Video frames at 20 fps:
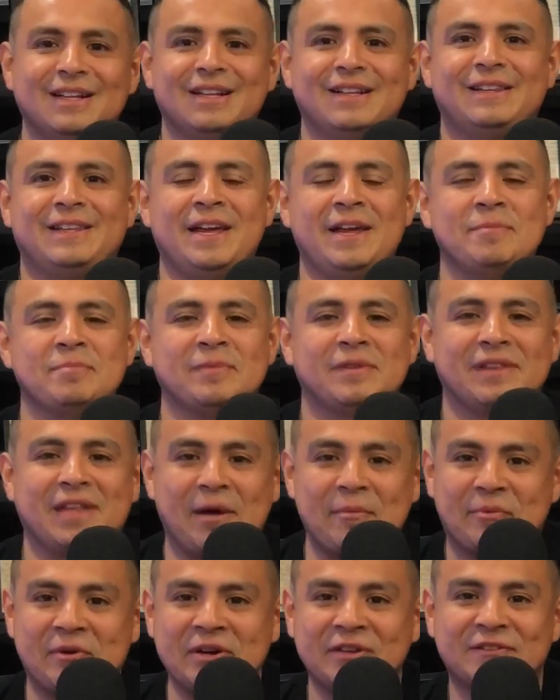Team,
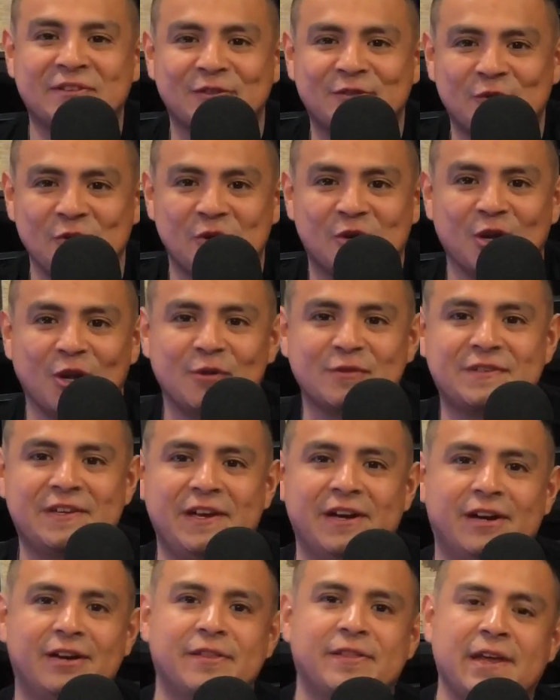that brings us to a close
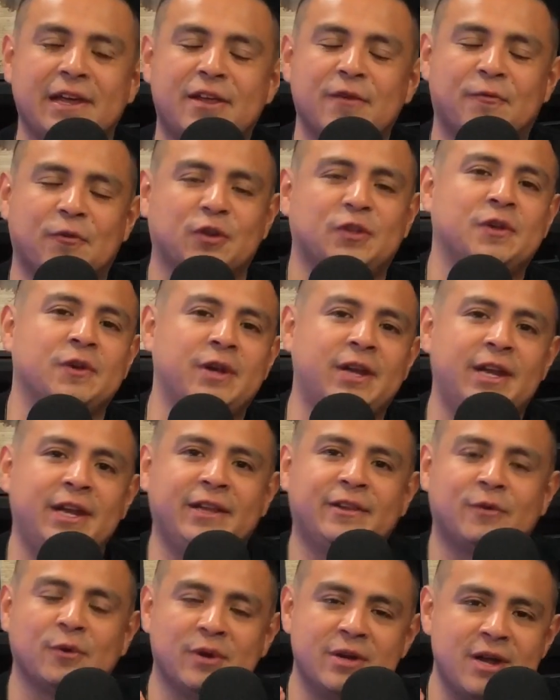here. Thank you for tuning
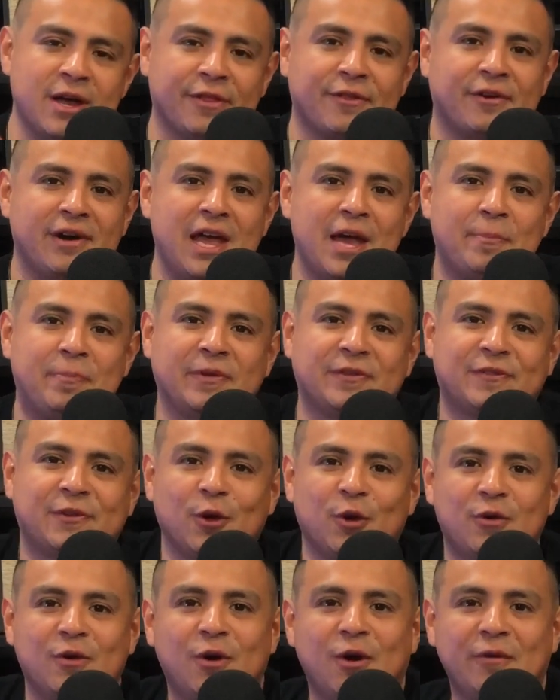in to another
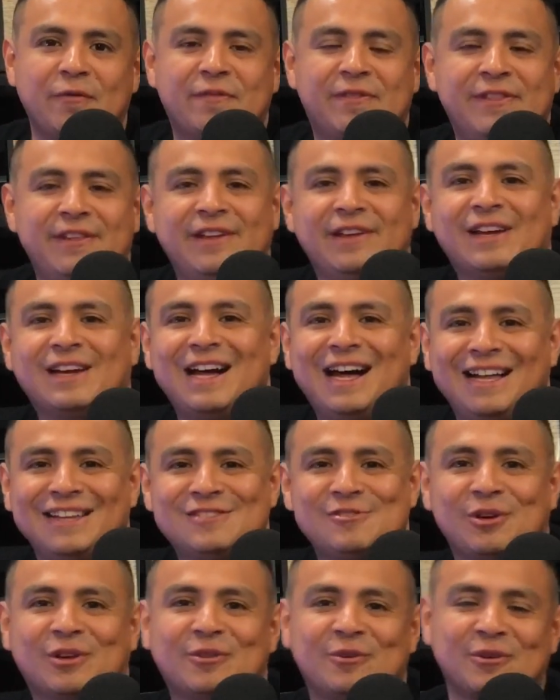episode of the
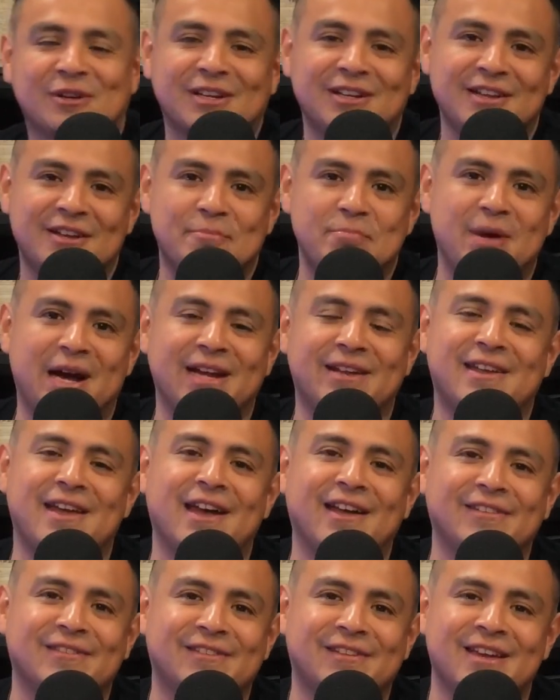Contractor Click
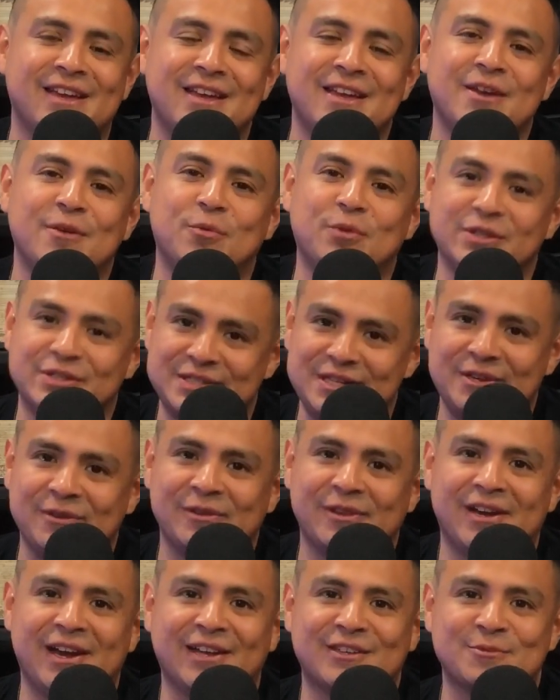podcast. We'll see you
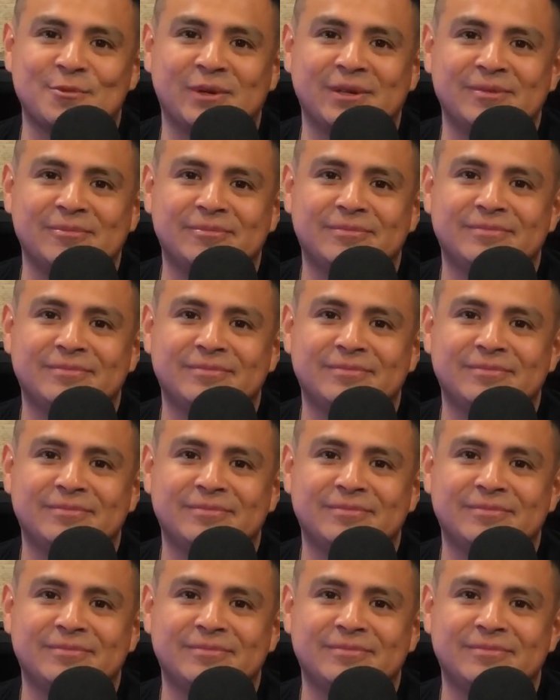on the next one.